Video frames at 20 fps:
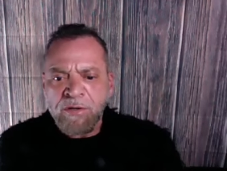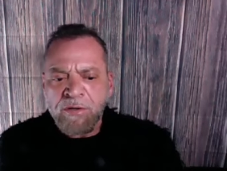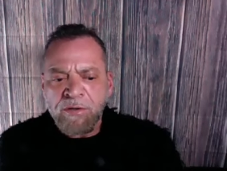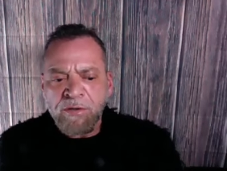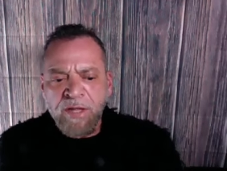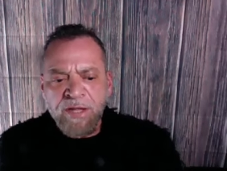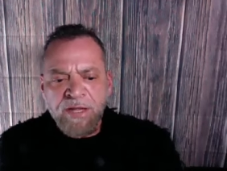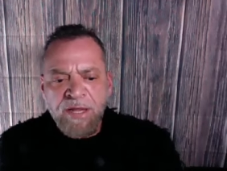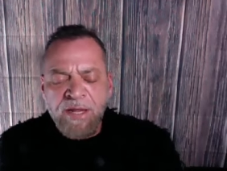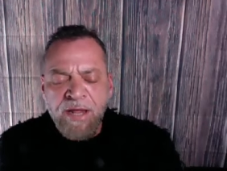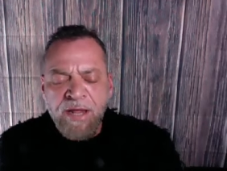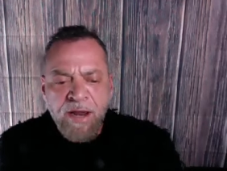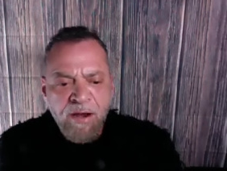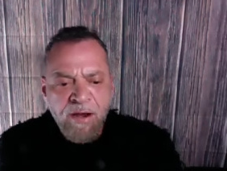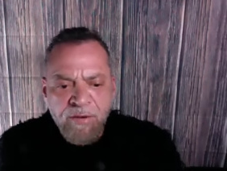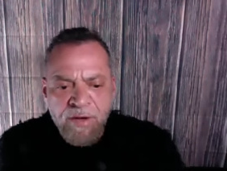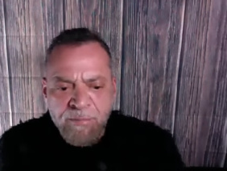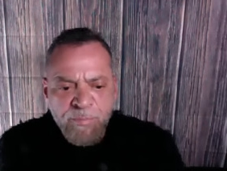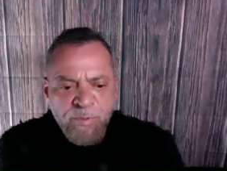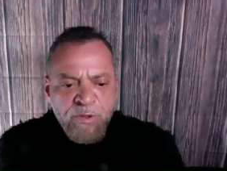You're like a
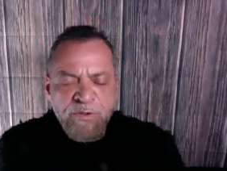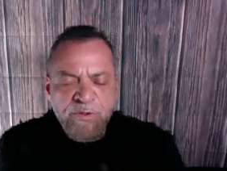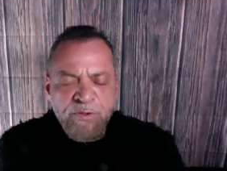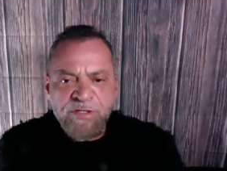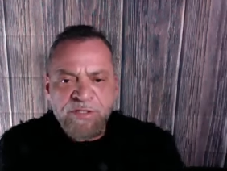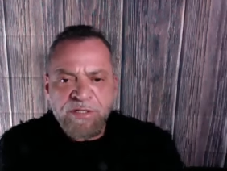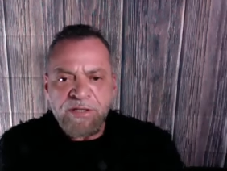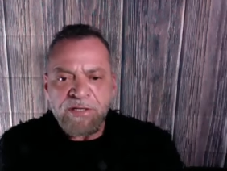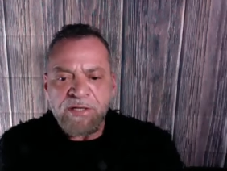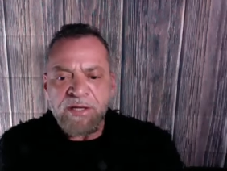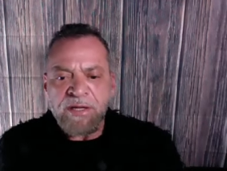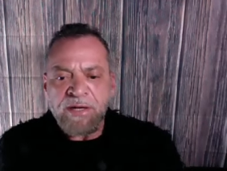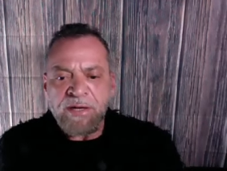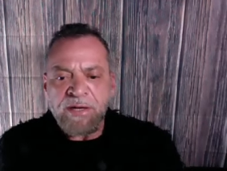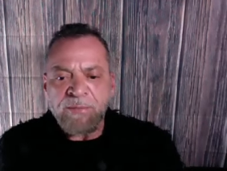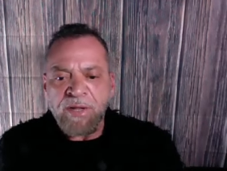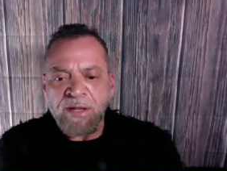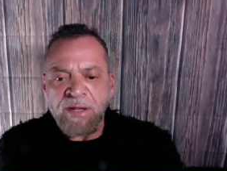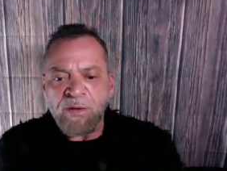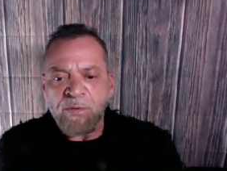caring person. And
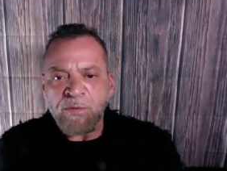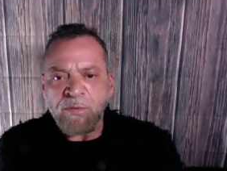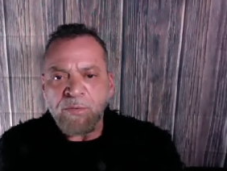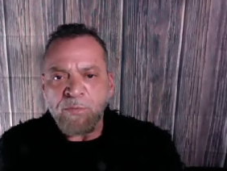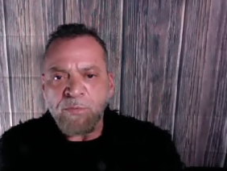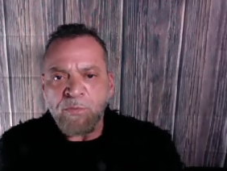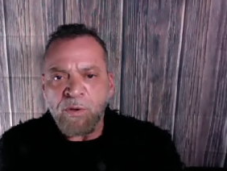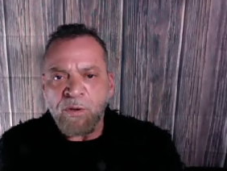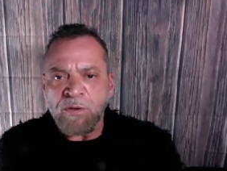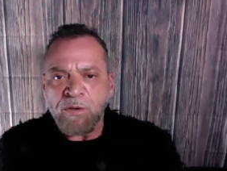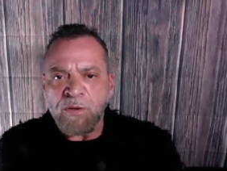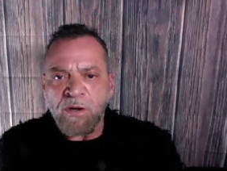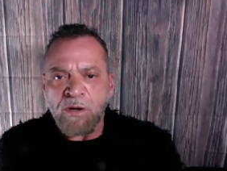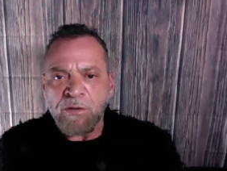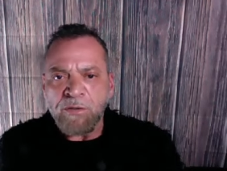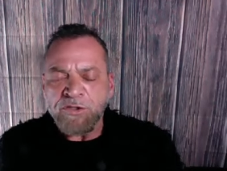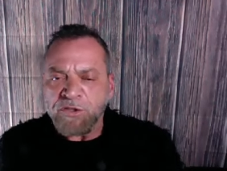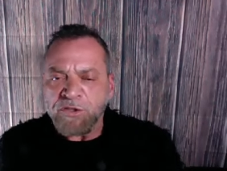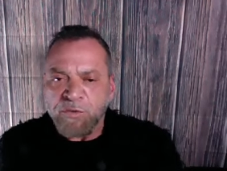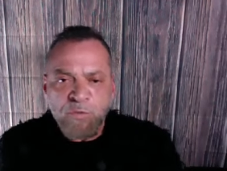I'm like, well,
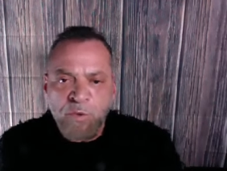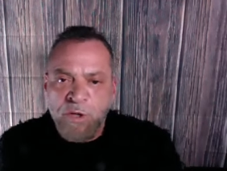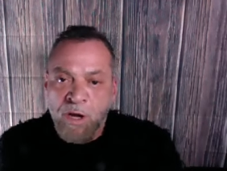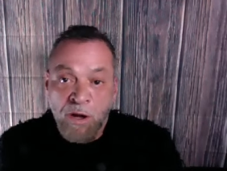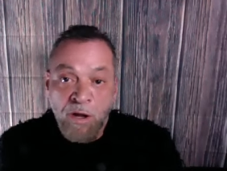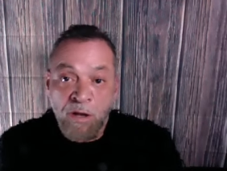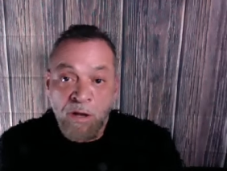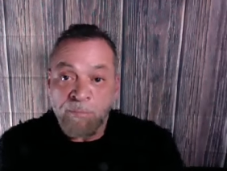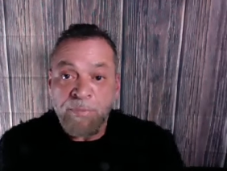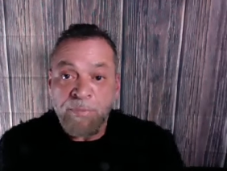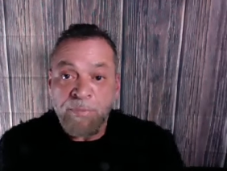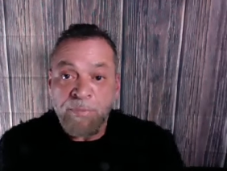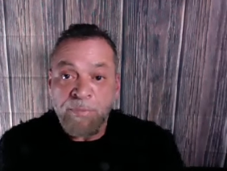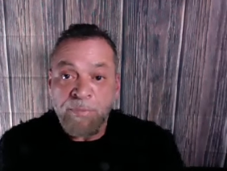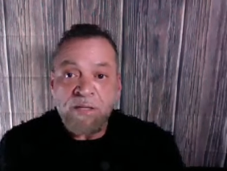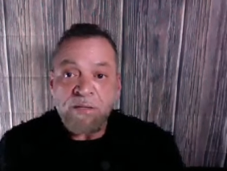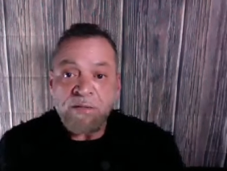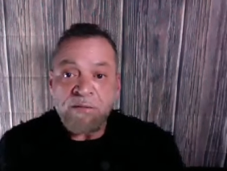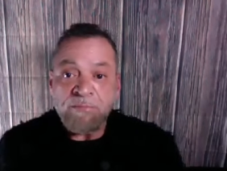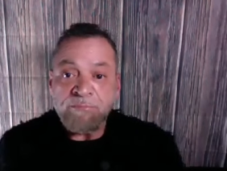shouldn't we all
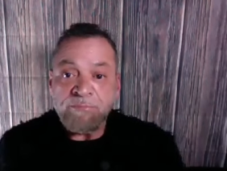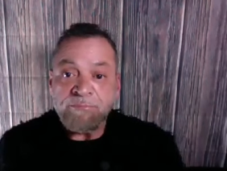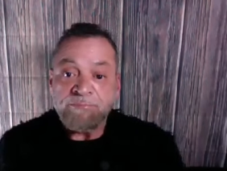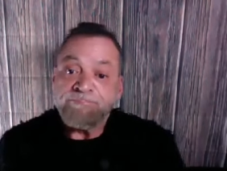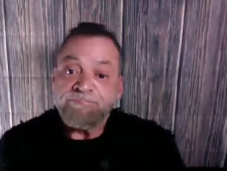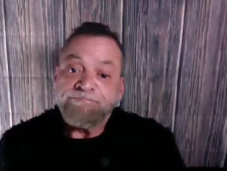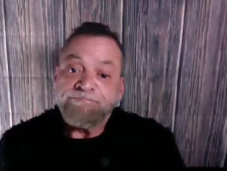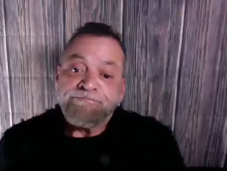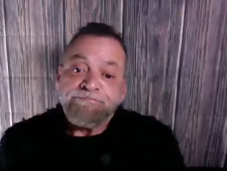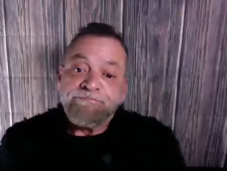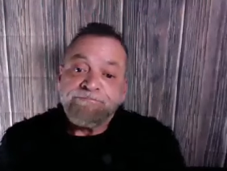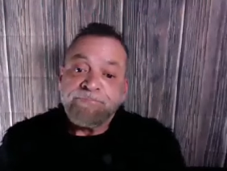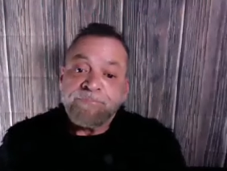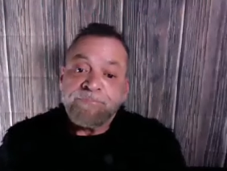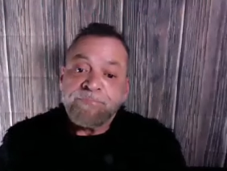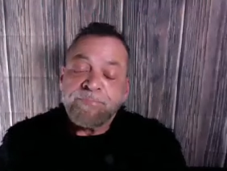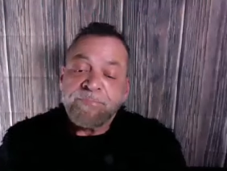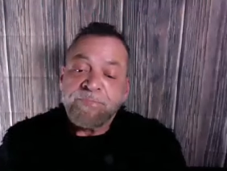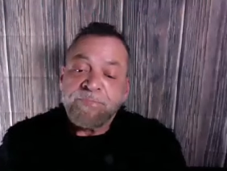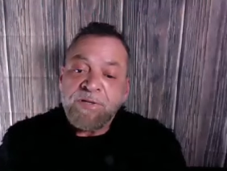be?
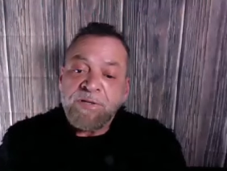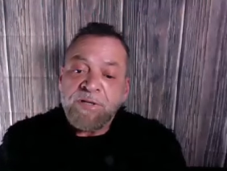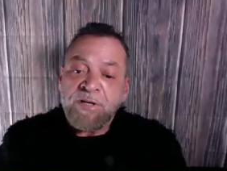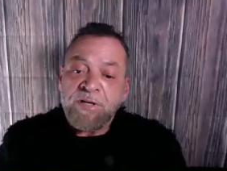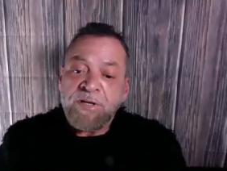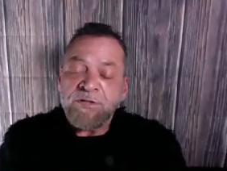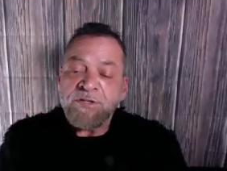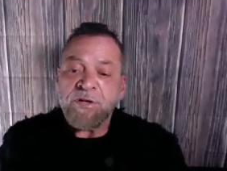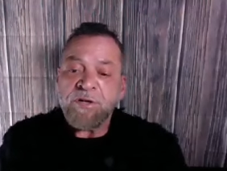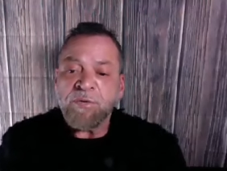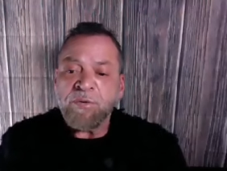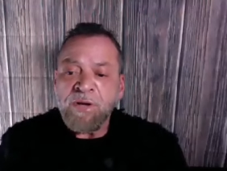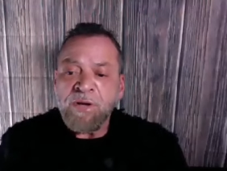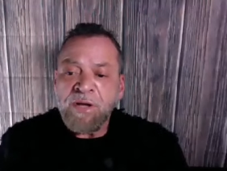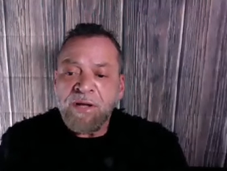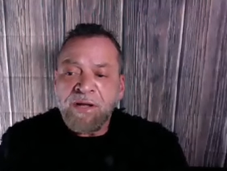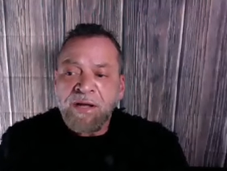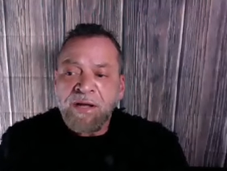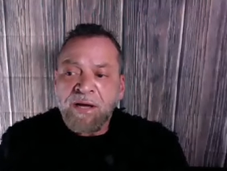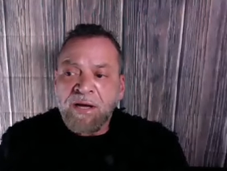you know so
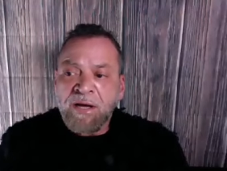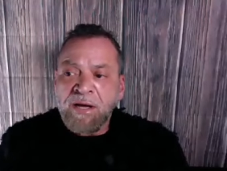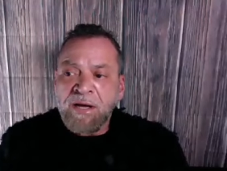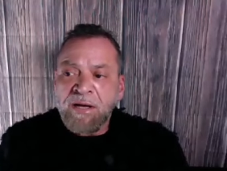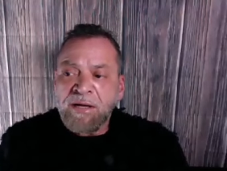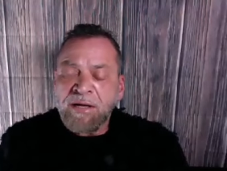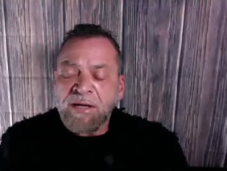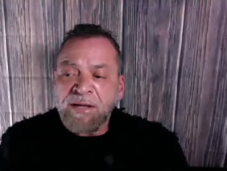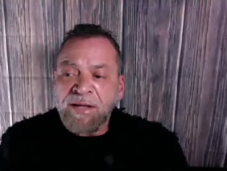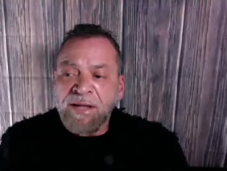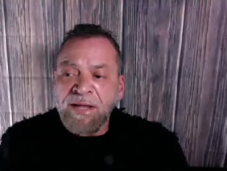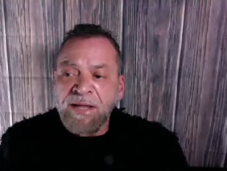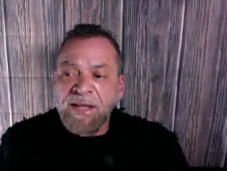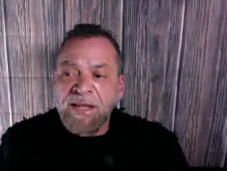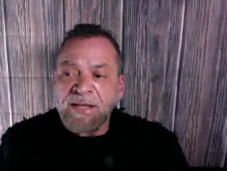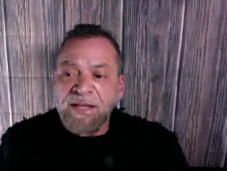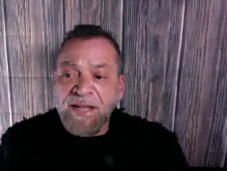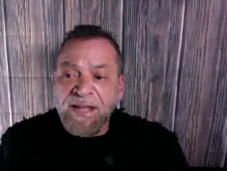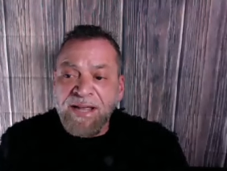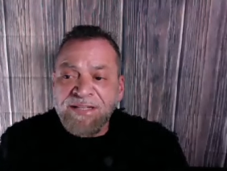uh, and,
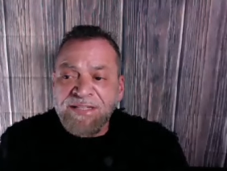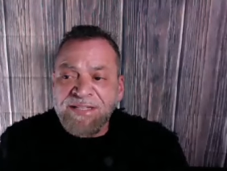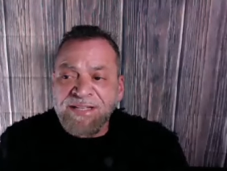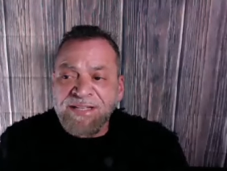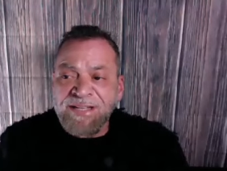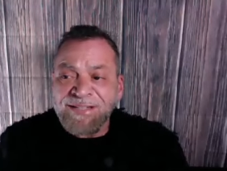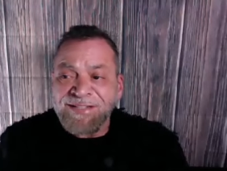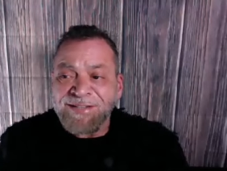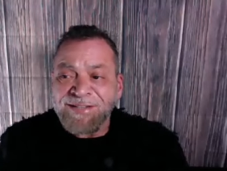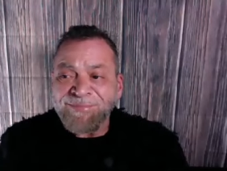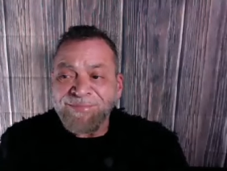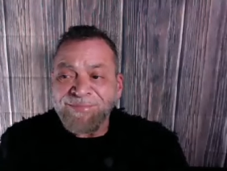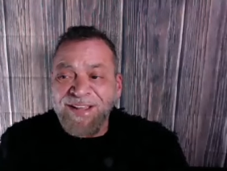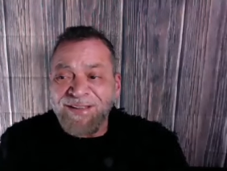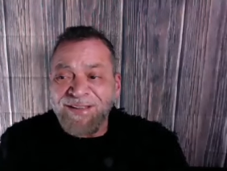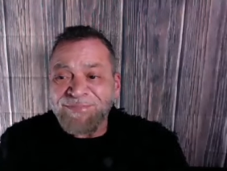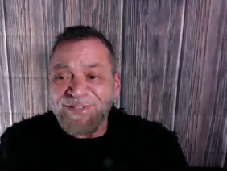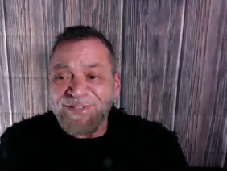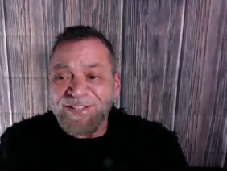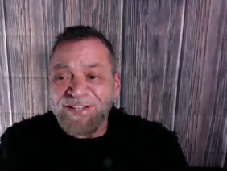and, like i said
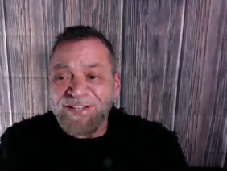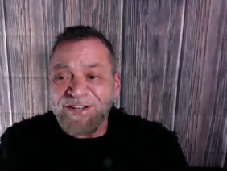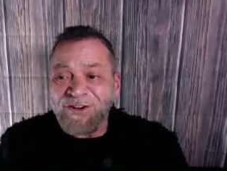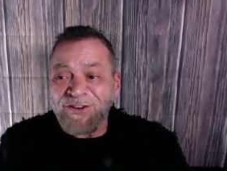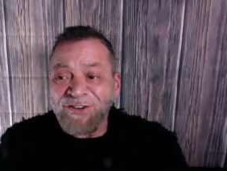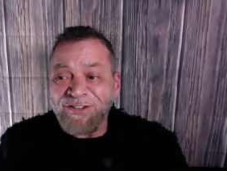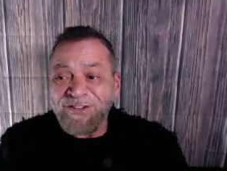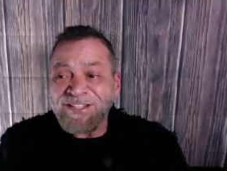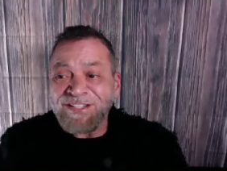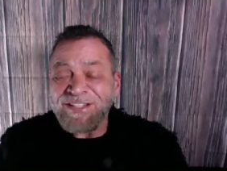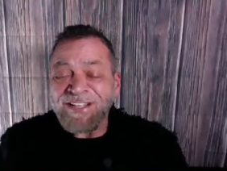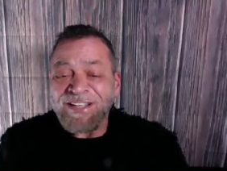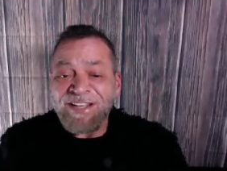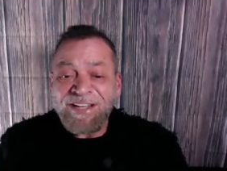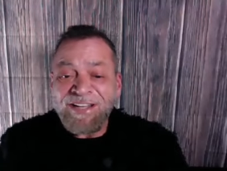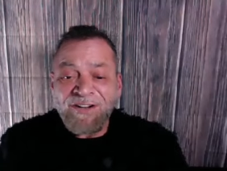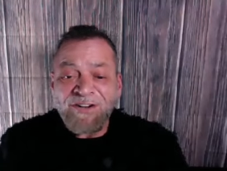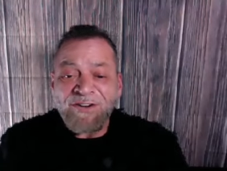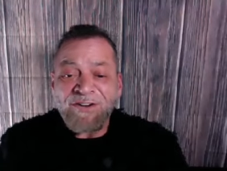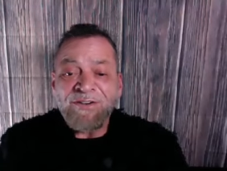sometimes it hurts to
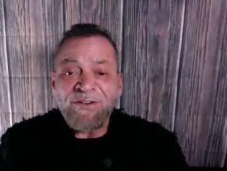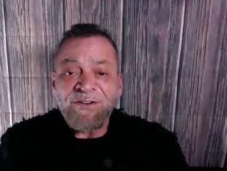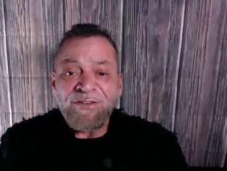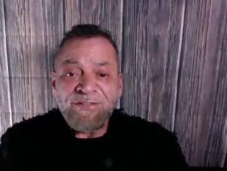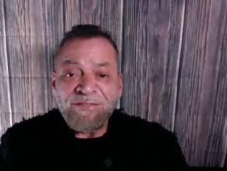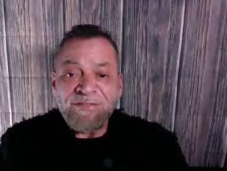hear